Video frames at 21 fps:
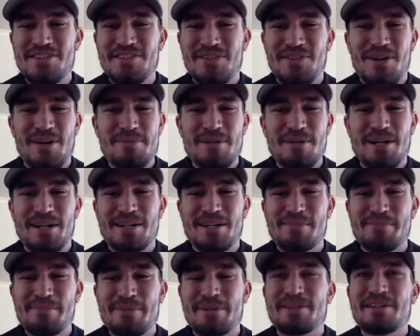so I'm not going
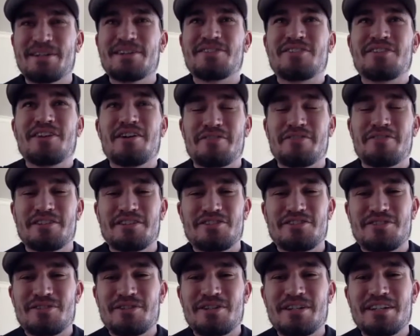to put their stuff in the
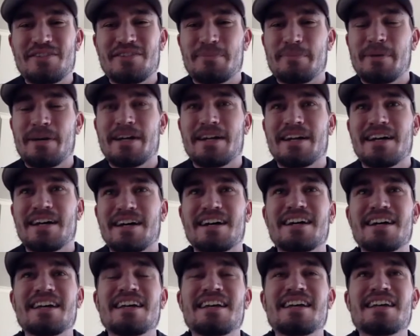streets,
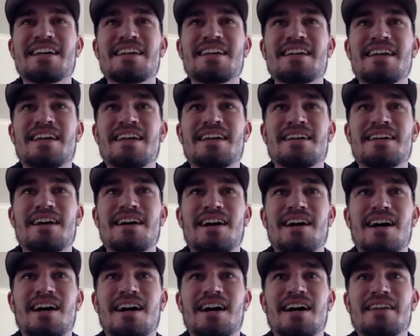but
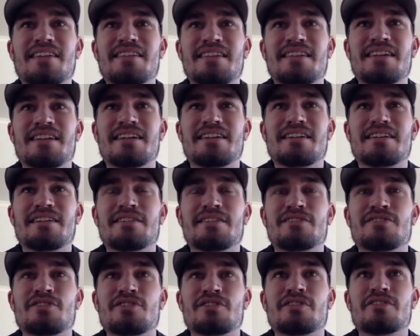I think
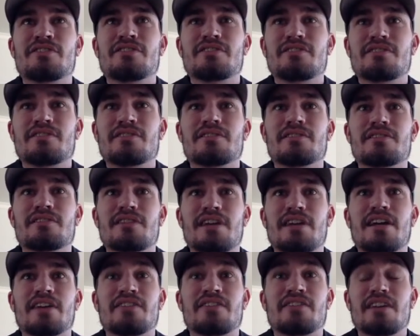just
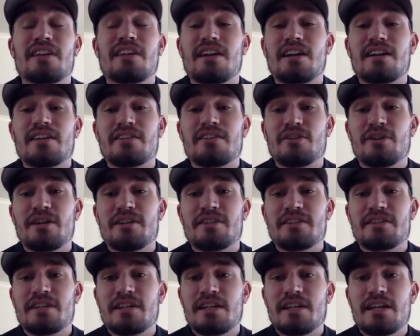like I said, I got to go out
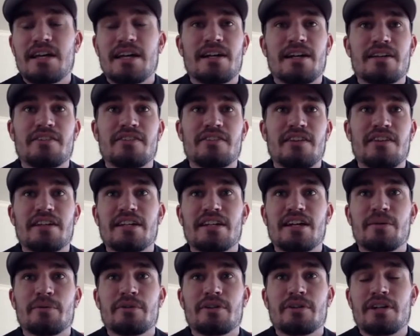to LA and I sat
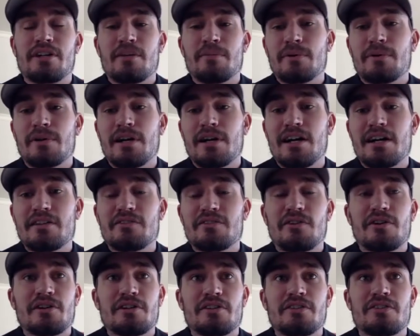down with a couple guys,
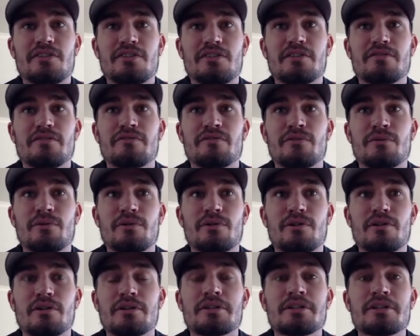honestly,
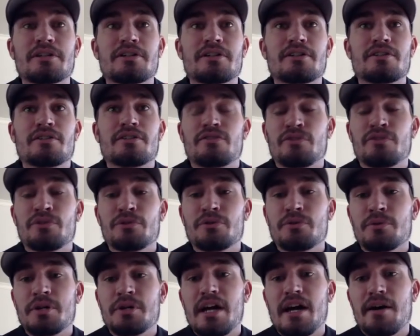for
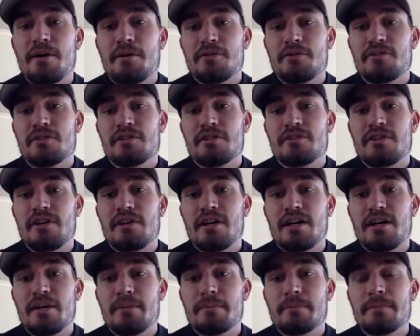2-3 hours at a
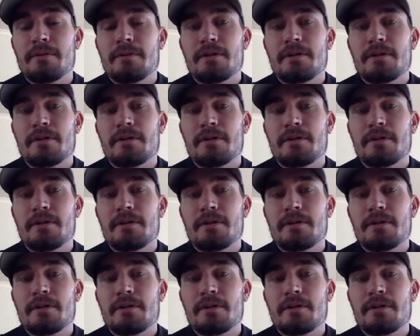time,